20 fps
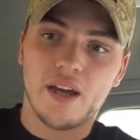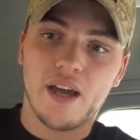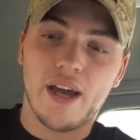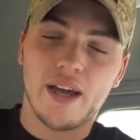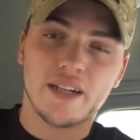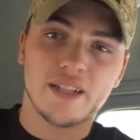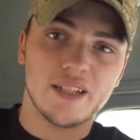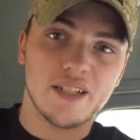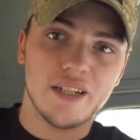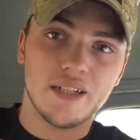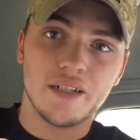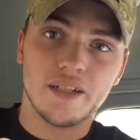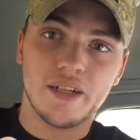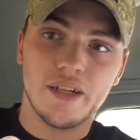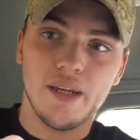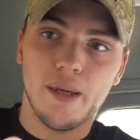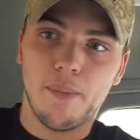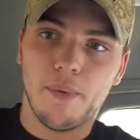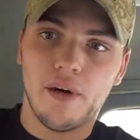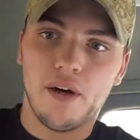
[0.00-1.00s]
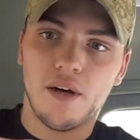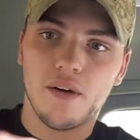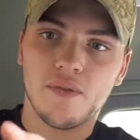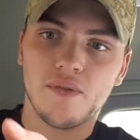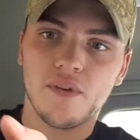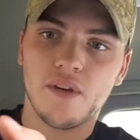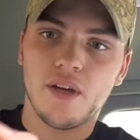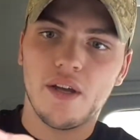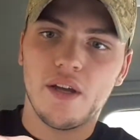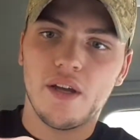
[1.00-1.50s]
excess dip off,
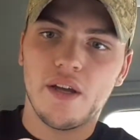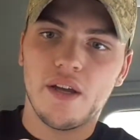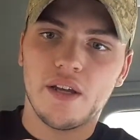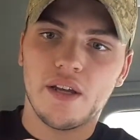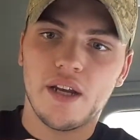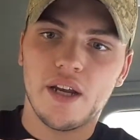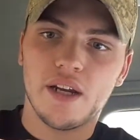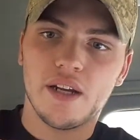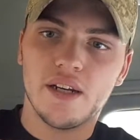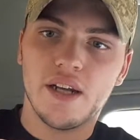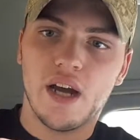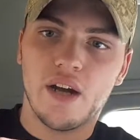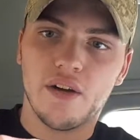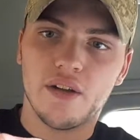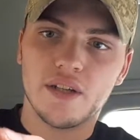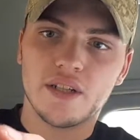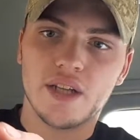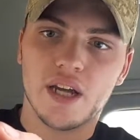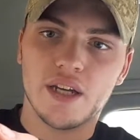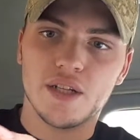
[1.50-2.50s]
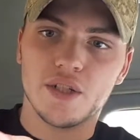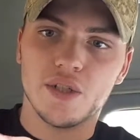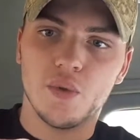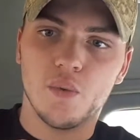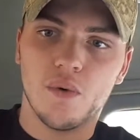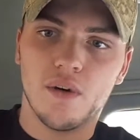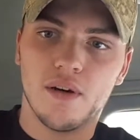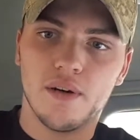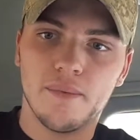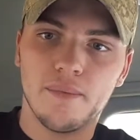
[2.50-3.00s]
get it down to the size you
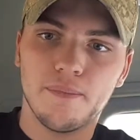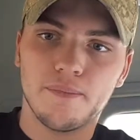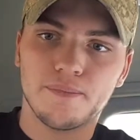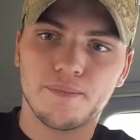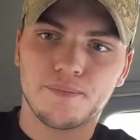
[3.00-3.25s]
want.